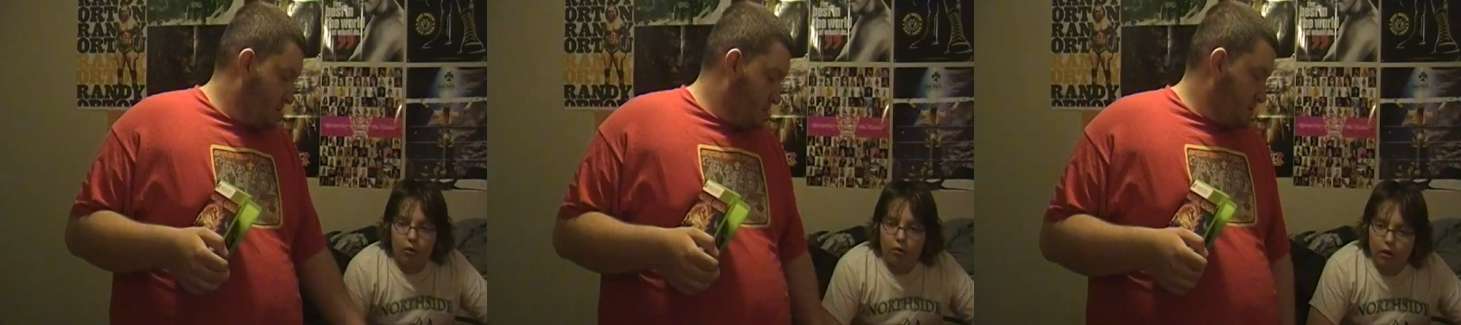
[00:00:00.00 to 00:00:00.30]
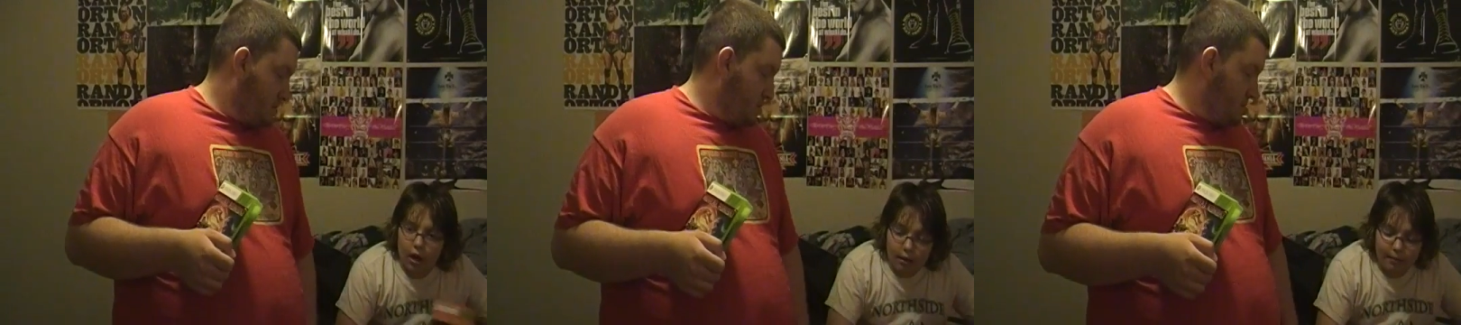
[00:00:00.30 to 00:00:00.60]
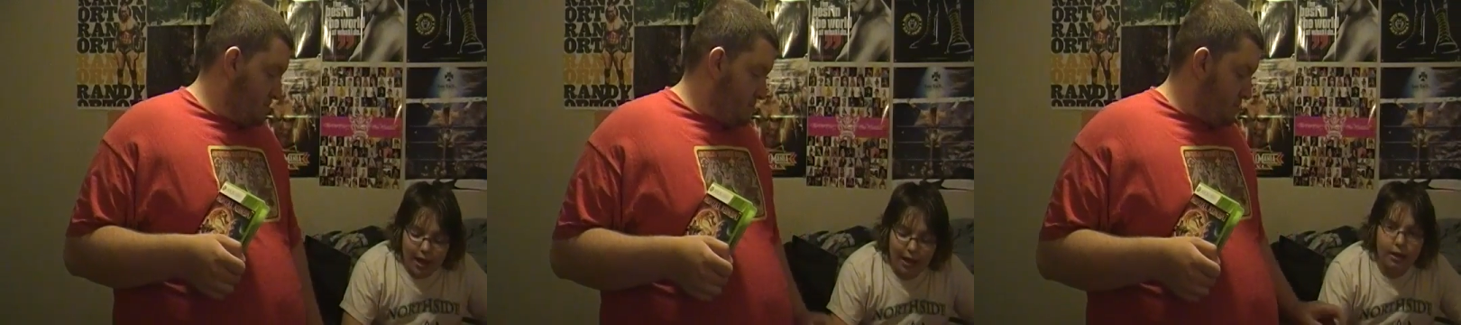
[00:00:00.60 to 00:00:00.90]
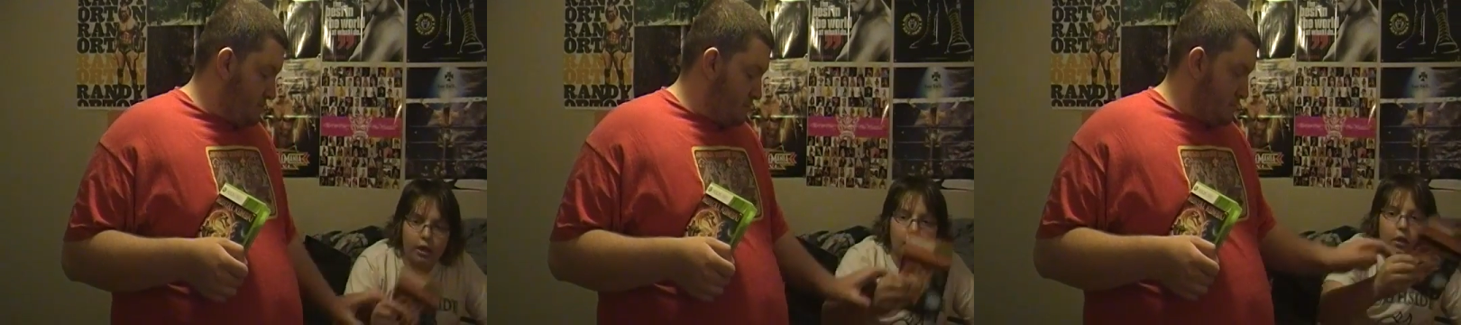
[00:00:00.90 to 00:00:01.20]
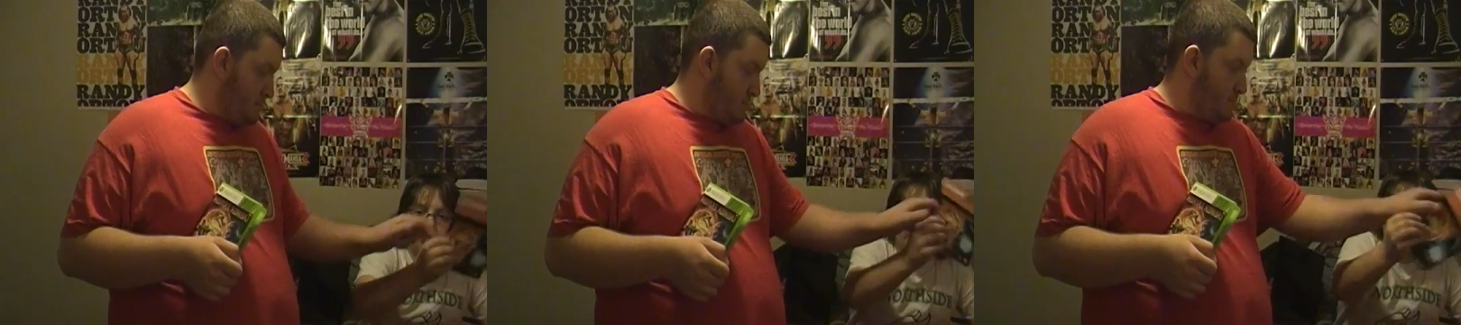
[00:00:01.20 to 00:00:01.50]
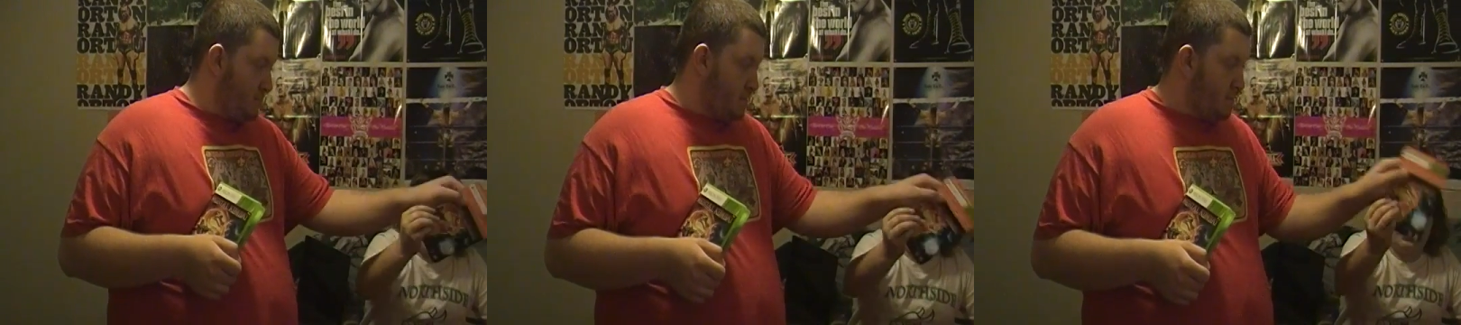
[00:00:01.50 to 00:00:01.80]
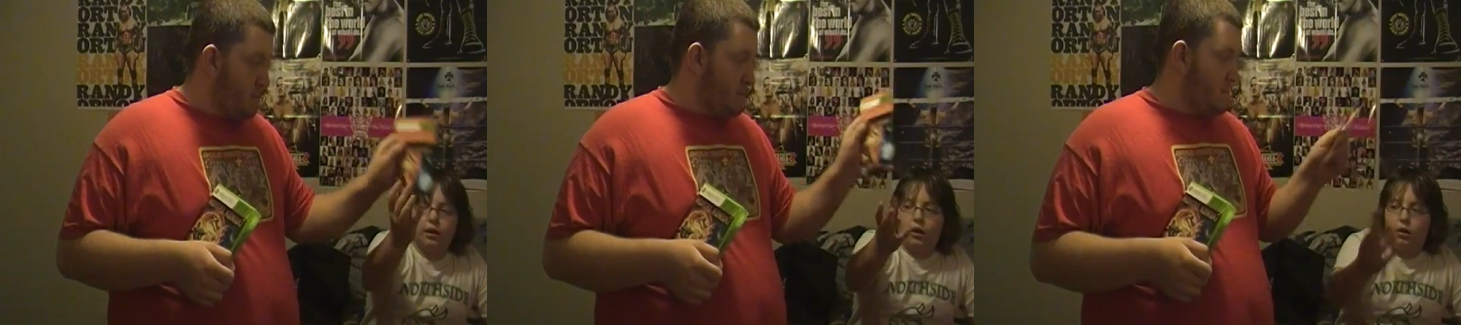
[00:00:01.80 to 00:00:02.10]
Speaker 1: Mortal Kombat, you
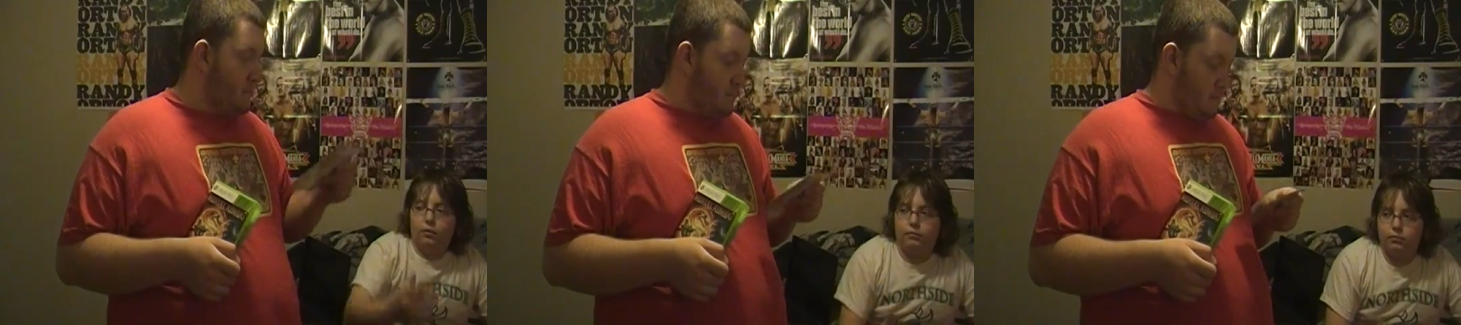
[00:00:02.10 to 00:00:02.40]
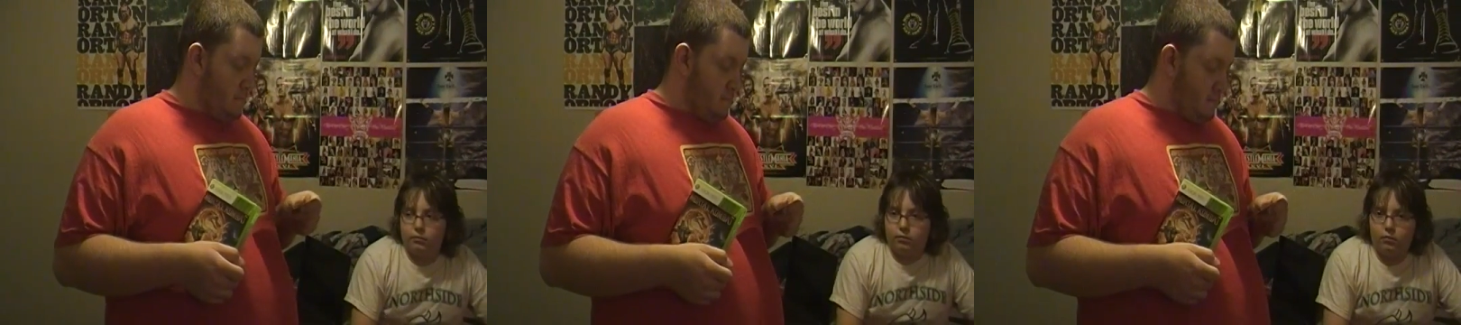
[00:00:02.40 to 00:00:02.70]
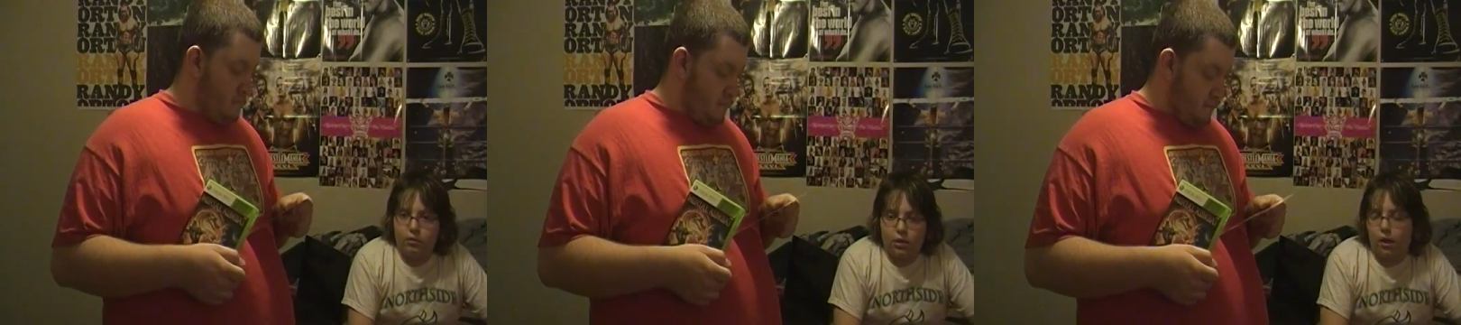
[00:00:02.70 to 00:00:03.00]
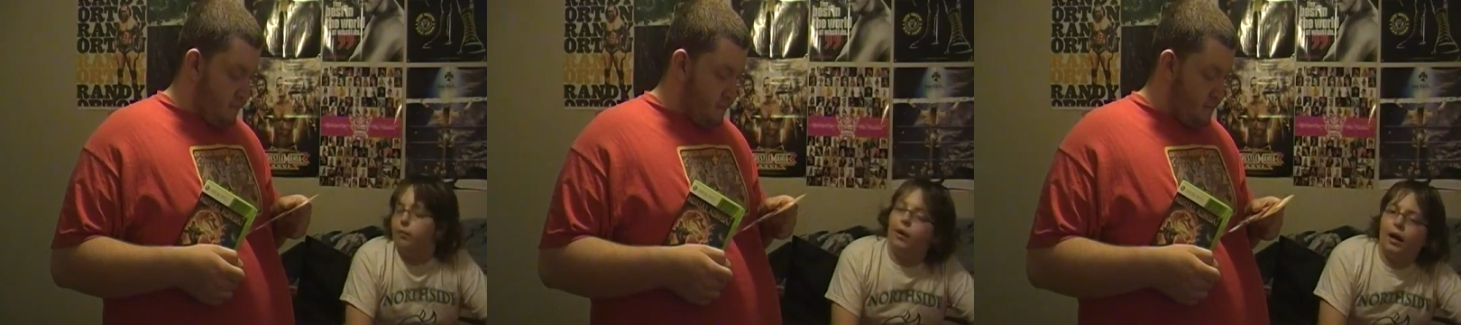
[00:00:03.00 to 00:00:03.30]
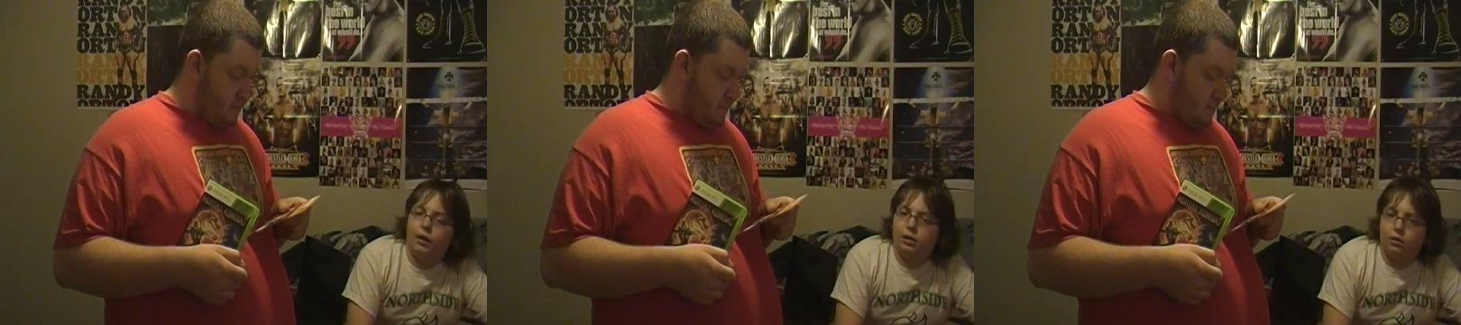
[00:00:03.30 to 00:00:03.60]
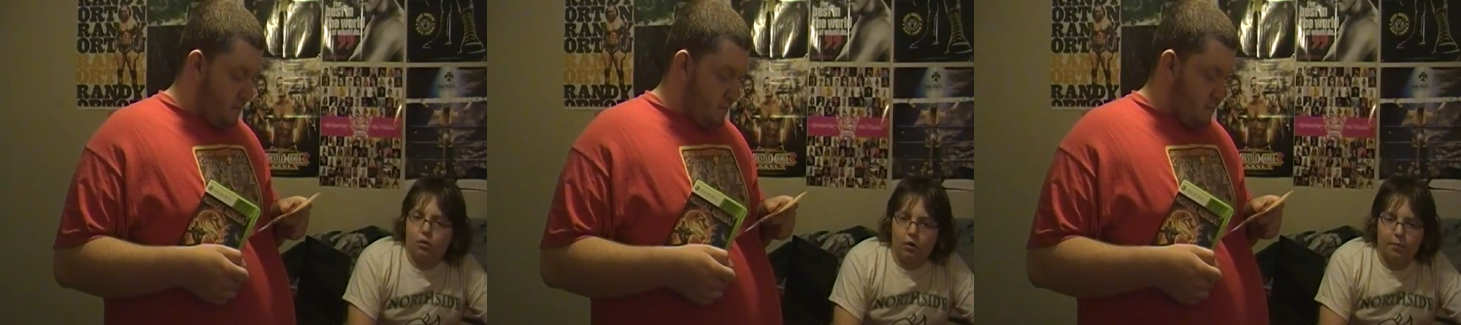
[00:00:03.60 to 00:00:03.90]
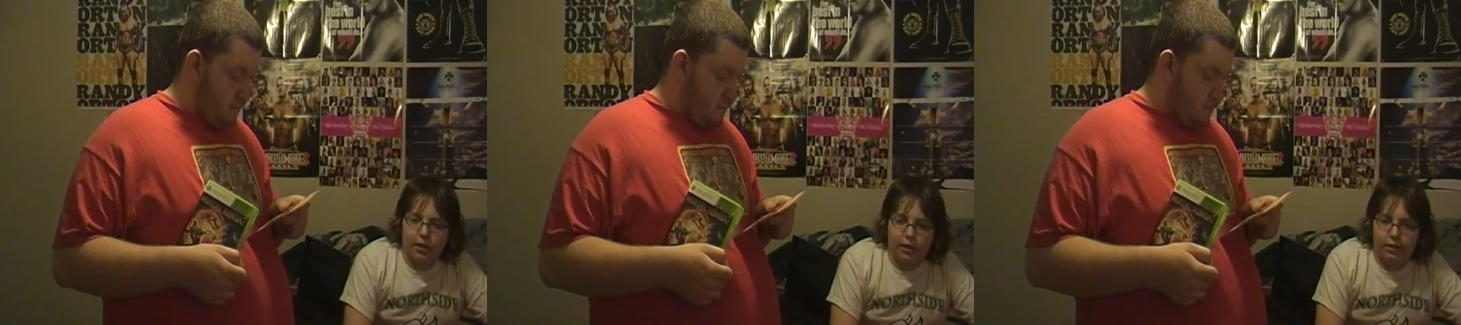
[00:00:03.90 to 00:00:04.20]
got um some
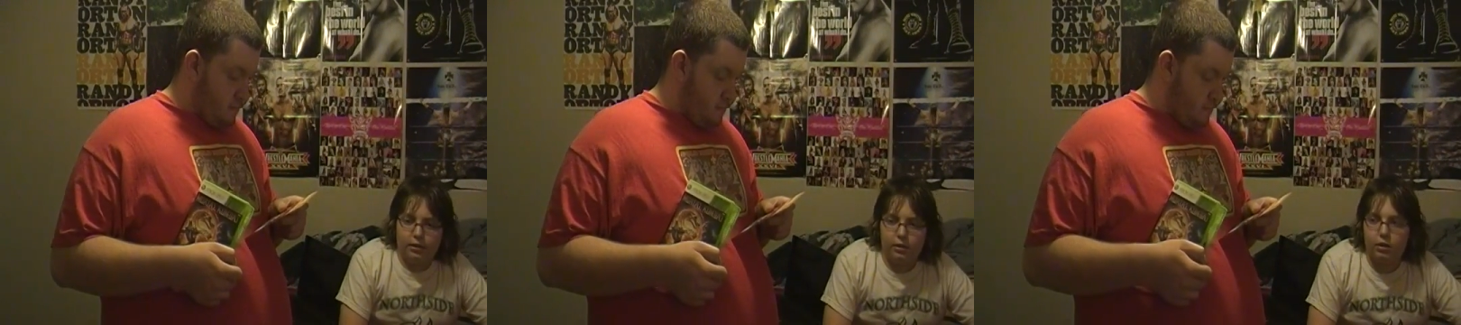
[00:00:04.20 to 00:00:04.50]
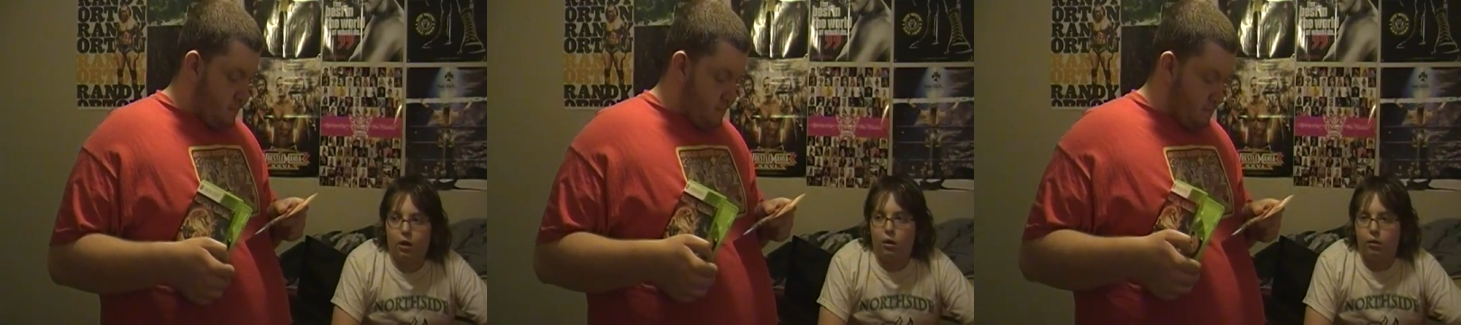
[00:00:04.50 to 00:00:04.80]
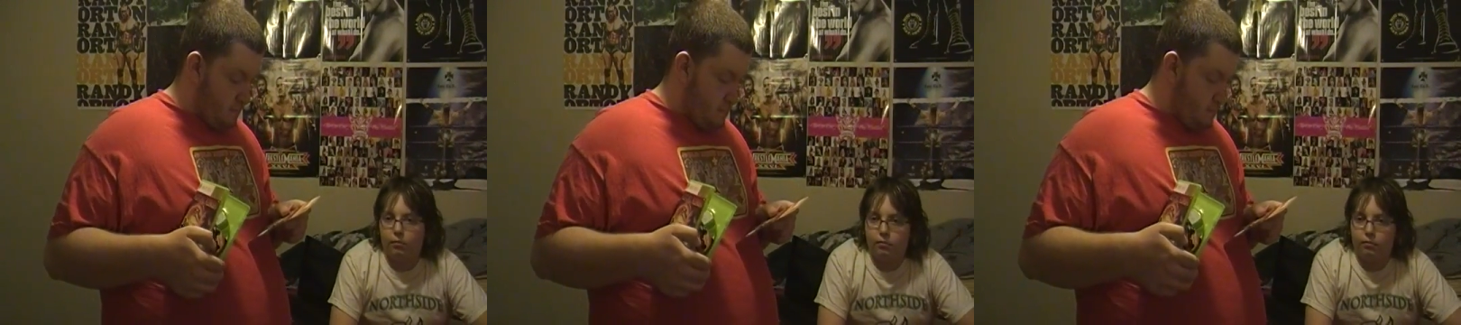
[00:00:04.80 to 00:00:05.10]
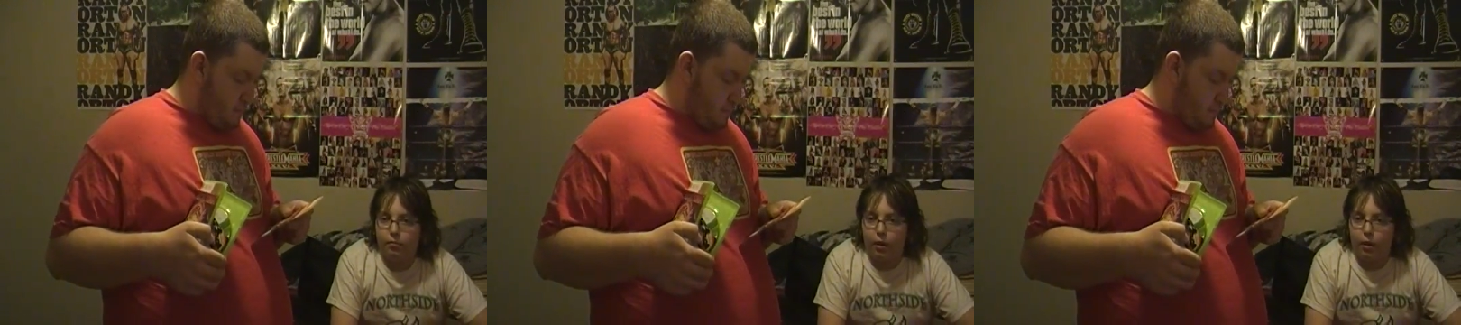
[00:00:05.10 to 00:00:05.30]
scorpions um